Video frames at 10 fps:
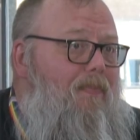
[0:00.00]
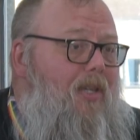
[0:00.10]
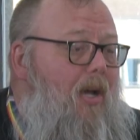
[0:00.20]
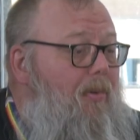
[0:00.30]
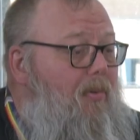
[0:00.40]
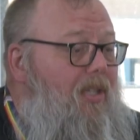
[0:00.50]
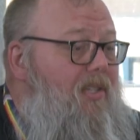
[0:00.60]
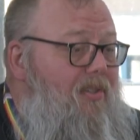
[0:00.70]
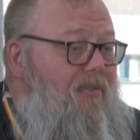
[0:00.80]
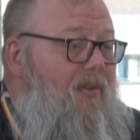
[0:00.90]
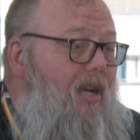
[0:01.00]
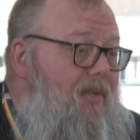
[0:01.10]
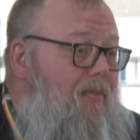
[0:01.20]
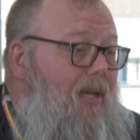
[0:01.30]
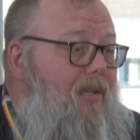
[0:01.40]
Couple releases for
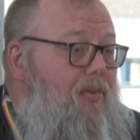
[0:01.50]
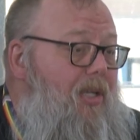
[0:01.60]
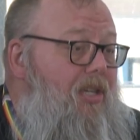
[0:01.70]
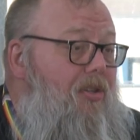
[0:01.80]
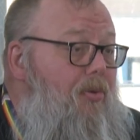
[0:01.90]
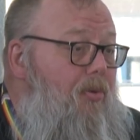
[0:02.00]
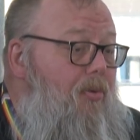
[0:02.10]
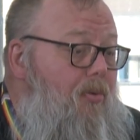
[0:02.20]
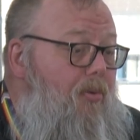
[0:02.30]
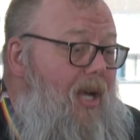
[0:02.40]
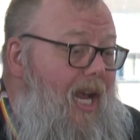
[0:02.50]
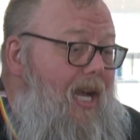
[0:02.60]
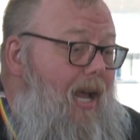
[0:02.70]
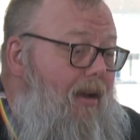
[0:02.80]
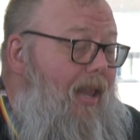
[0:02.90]
us, because we do
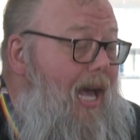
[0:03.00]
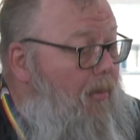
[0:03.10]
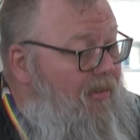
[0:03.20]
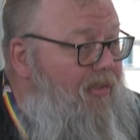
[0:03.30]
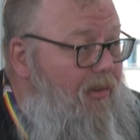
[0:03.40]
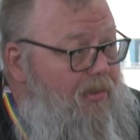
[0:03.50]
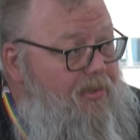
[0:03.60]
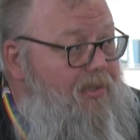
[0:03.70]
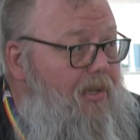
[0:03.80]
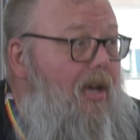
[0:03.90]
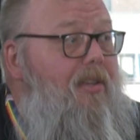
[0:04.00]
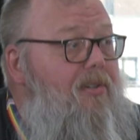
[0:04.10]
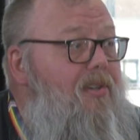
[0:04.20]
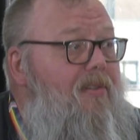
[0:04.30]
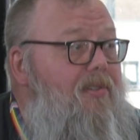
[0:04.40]
hand out a lot of referrals to other
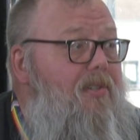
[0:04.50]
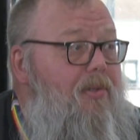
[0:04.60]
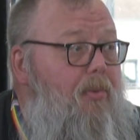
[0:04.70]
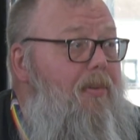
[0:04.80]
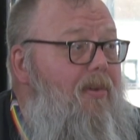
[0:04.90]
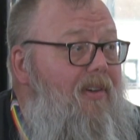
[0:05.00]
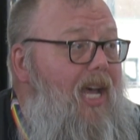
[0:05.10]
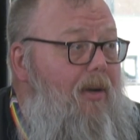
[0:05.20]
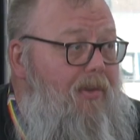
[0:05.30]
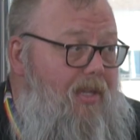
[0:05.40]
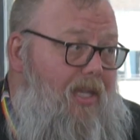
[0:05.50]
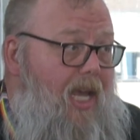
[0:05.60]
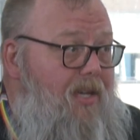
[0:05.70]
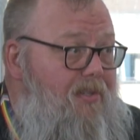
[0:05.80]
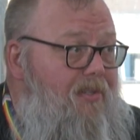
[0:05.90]
services we provide within the
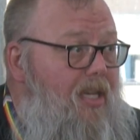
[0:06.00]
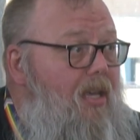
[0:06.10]
agency.